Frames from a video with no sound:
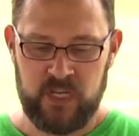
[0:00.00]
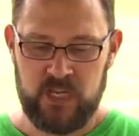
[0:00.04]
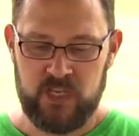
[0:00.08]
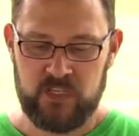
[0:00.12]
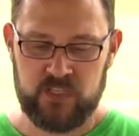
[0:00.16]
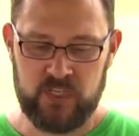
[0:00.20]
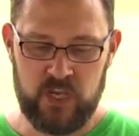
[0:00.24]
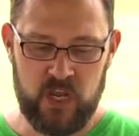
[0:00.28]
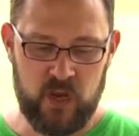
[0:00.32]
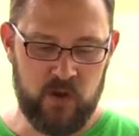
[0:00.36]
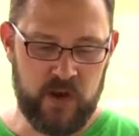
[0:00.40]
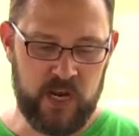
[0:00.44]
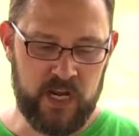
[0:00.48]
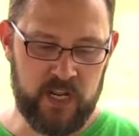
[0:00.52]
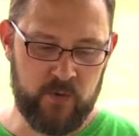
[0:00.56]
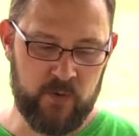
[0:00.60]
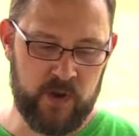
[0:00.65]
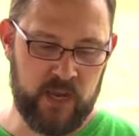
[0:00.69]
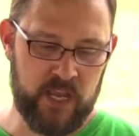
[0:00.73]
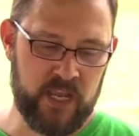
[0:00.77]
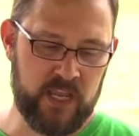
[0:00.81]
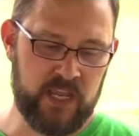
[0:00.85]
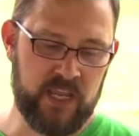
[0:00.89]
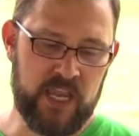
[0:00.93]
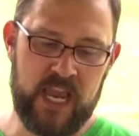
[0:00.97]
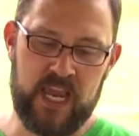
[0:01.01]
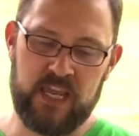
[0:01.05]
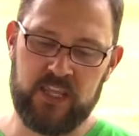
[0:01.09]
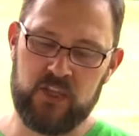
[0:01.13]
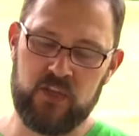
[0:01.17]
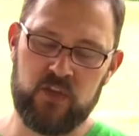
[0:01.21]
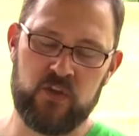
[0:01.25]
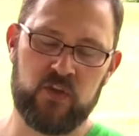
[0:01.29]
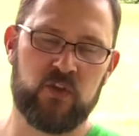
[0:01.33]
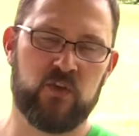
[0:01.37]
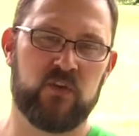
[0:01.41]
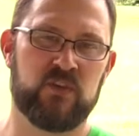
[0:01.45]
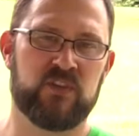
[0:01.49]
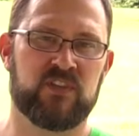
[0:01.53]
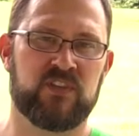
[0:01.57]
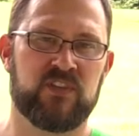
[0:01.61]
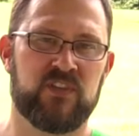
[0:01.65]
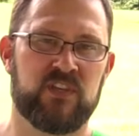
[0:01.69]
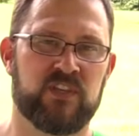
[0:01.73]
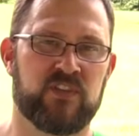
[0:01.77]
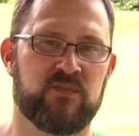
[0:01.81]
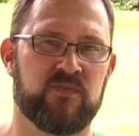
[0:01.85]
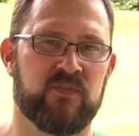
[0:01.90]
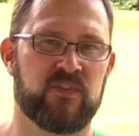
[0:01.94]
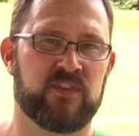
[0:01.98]
So anyway, yeah, you use
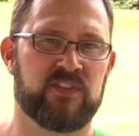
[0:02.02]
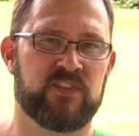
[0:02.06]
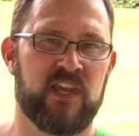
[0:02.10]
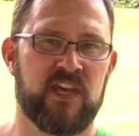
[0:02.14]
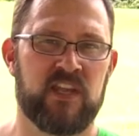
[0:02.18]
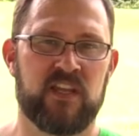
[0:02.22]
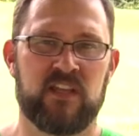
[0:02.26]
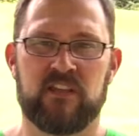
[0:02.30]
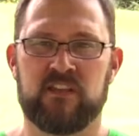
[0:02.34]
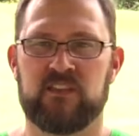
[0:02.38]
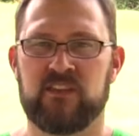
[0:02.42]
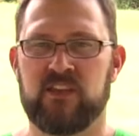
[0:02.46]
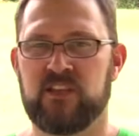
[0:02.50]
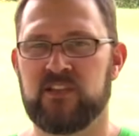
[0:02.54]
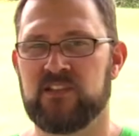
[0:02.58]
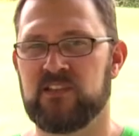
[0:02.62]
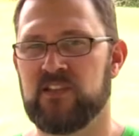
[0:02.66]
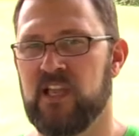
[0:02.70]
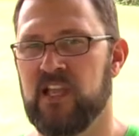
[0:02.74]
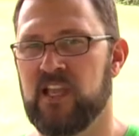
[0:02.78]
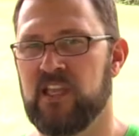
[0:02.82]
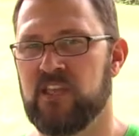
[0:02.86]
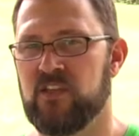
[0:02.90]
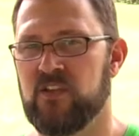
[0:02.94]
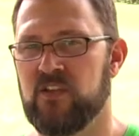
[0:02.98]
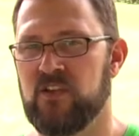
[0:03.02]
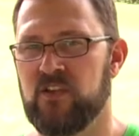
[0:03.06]
this for setting things like